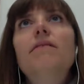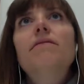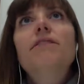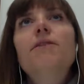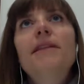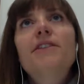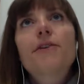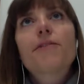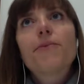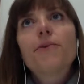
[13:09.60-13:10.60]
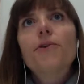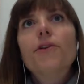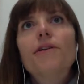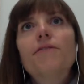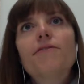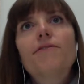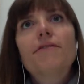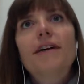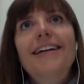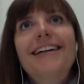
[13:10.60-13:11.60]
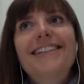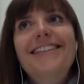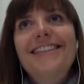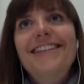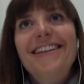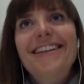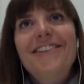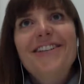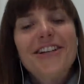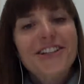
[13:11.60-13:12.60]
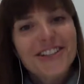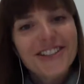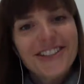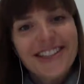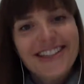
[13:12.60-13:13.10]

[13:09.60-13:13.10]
You mean sort of the role of, I guess, evangelicals